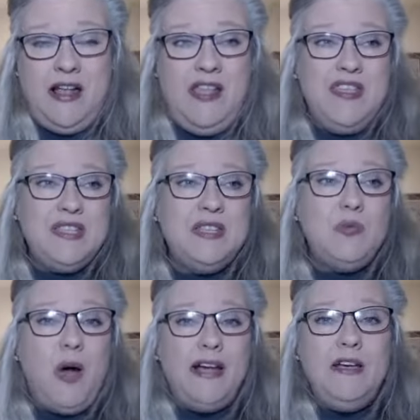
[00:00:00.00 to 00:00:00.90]
This is
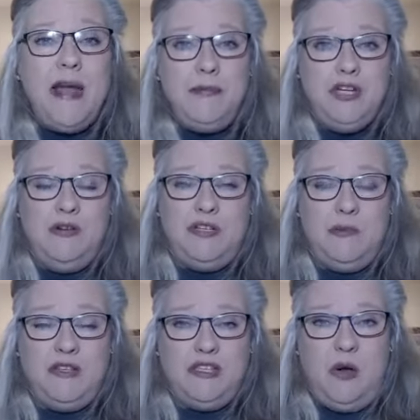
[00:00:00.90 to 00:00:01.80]
why Neptune has
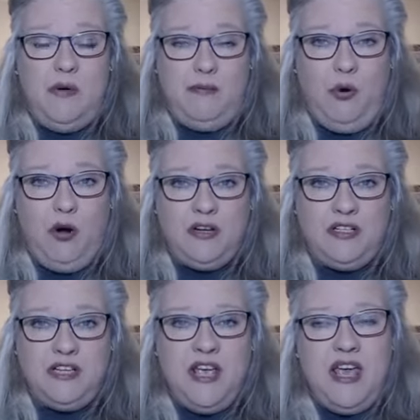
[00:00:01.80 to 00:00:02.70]
been so important